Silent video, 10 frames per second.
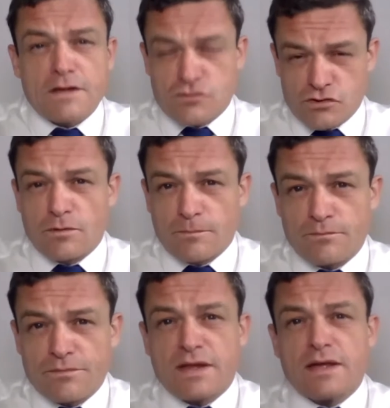Sure.
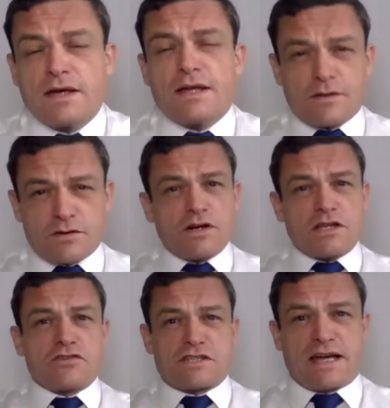It's really
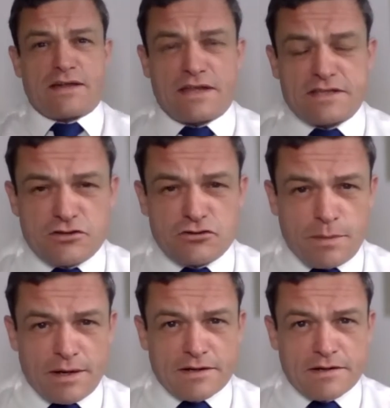interesting how that central
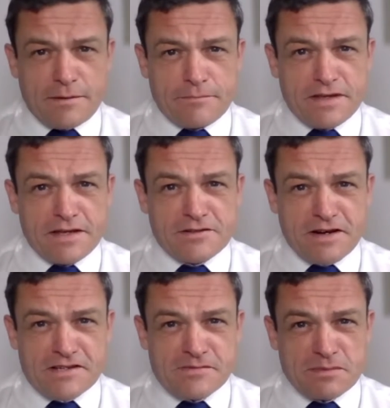bank
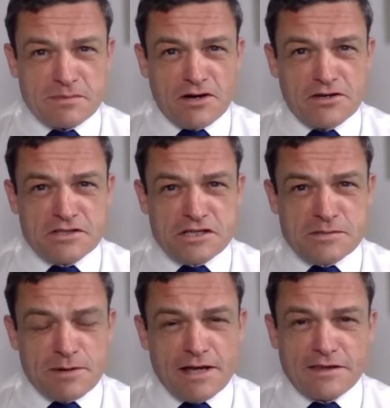interaction with markets is
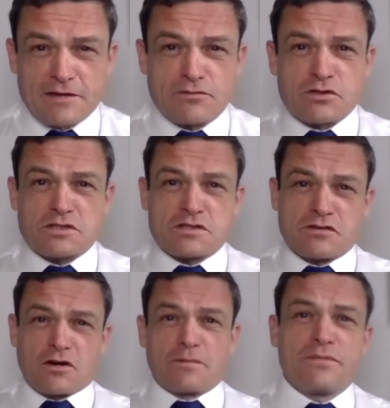playing then, of course, because you've
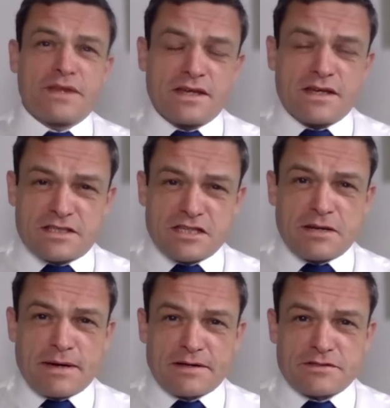got a certain
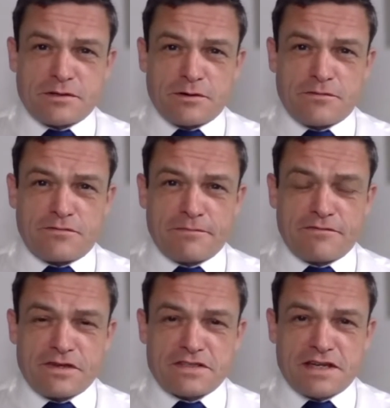amount of
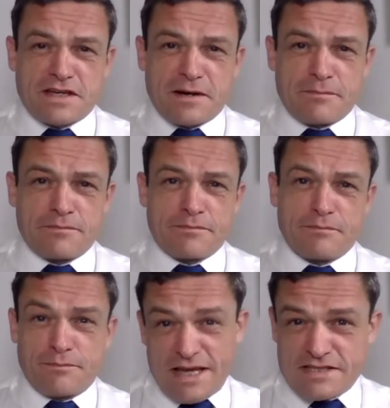fixed income
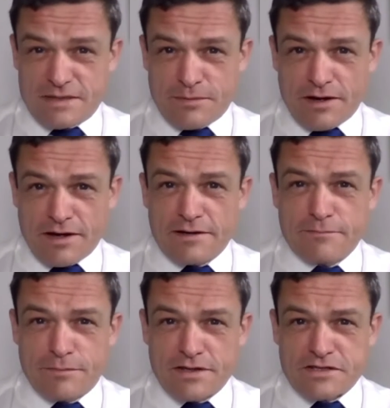asset buying
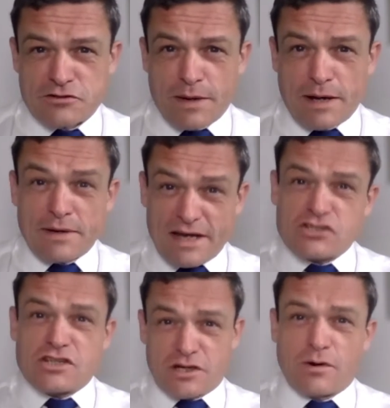by the central bank, but
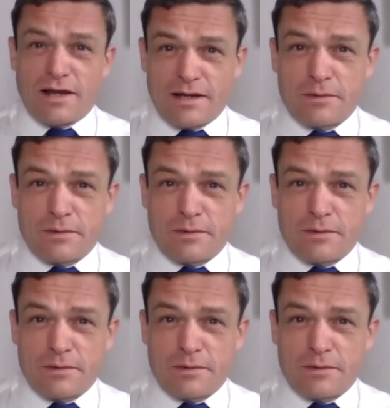actually at quite low